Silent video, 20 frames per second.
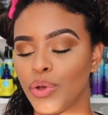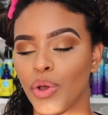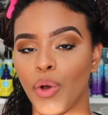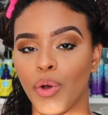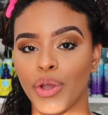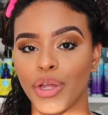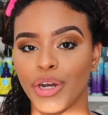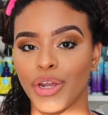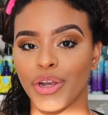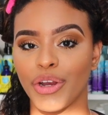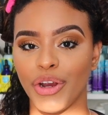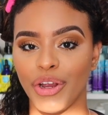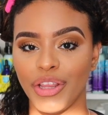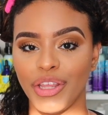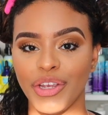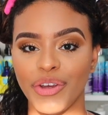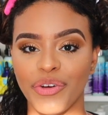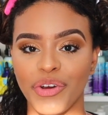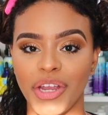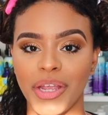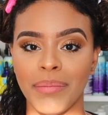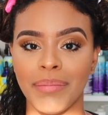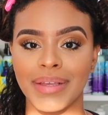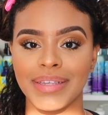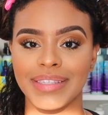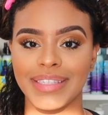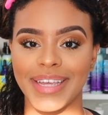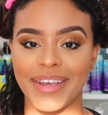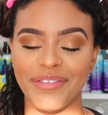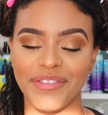Coconut Curling Cream
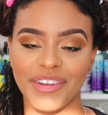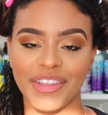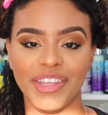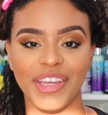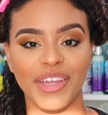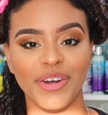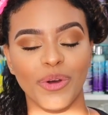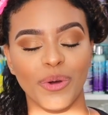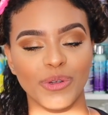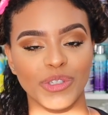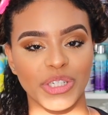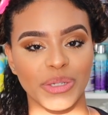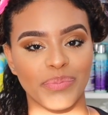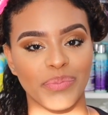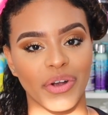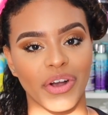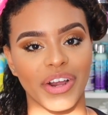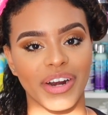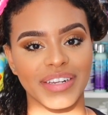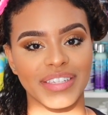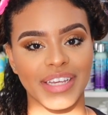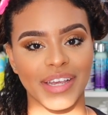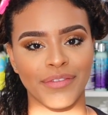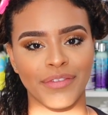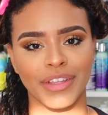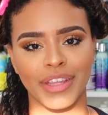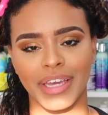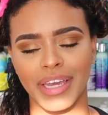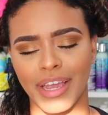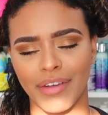is definitely an OG product. I
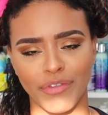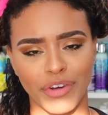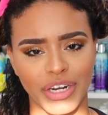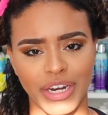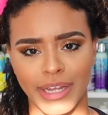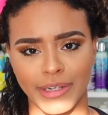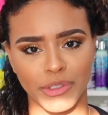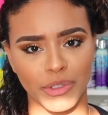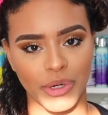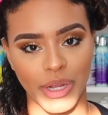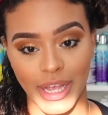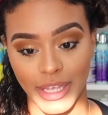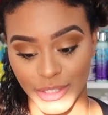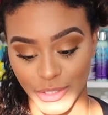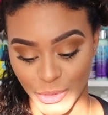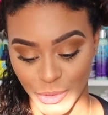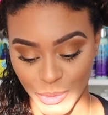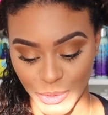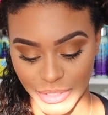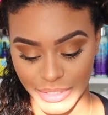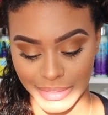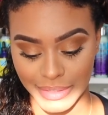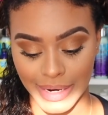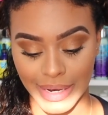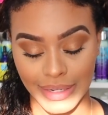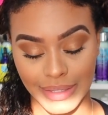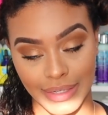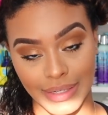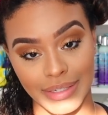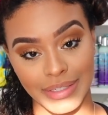feel like every natural has used it
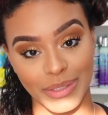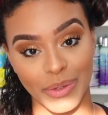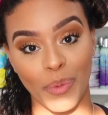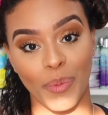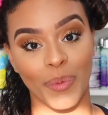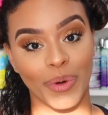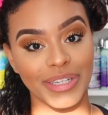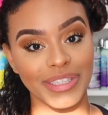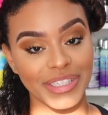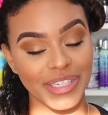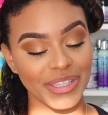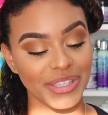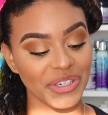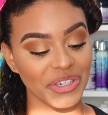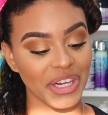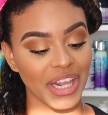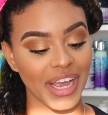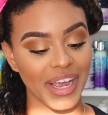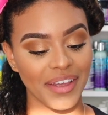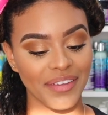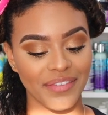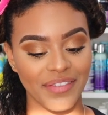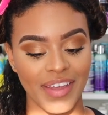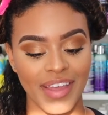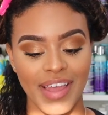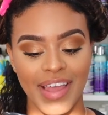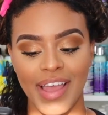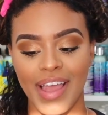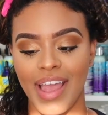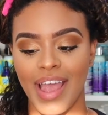at least once in their life.
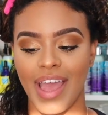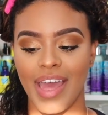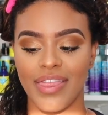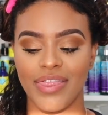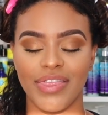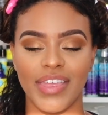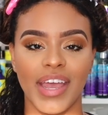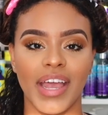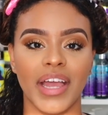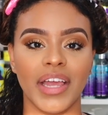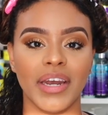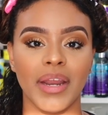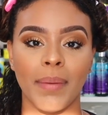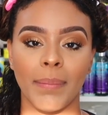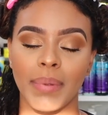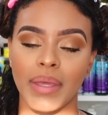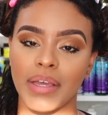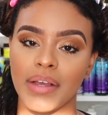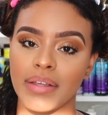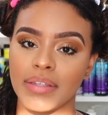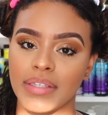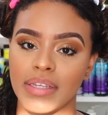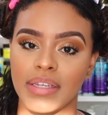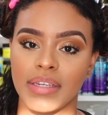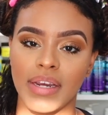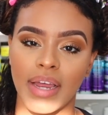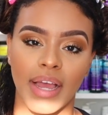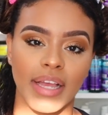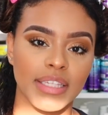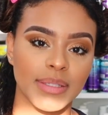And then because
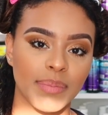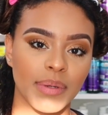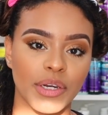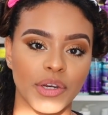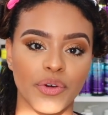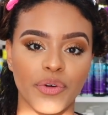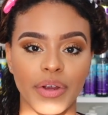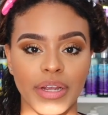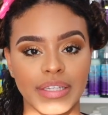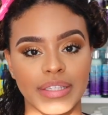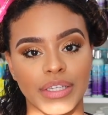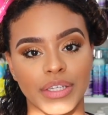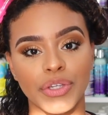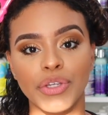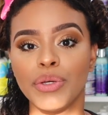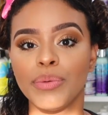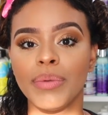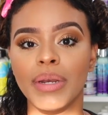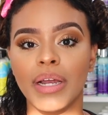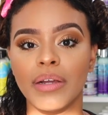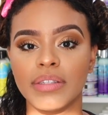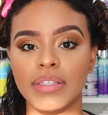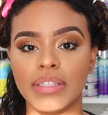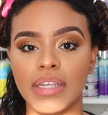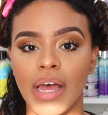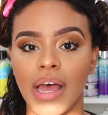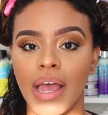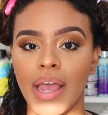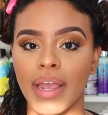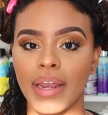it has been crazy humid
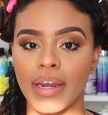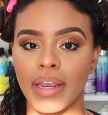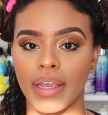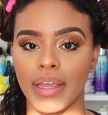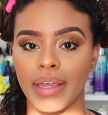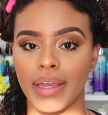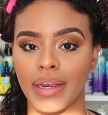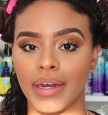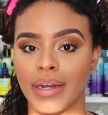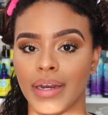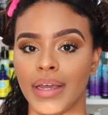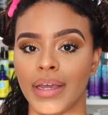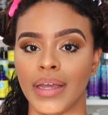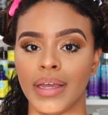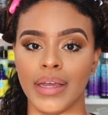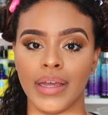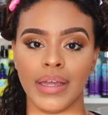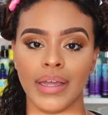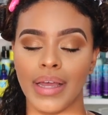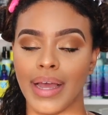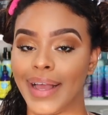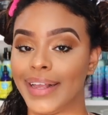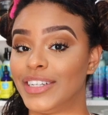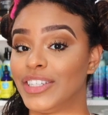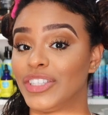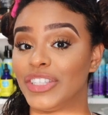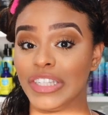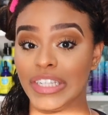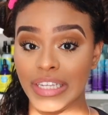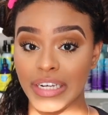outside and I
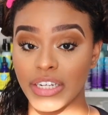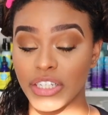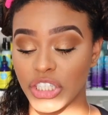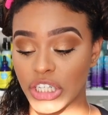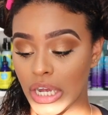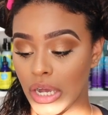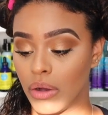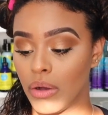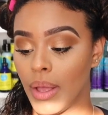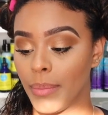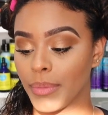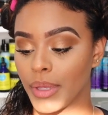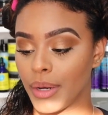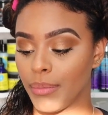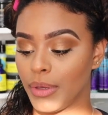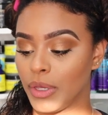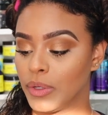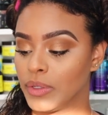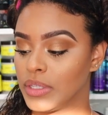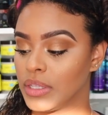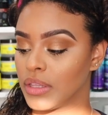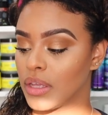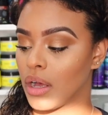just need a gel, I'm going to be using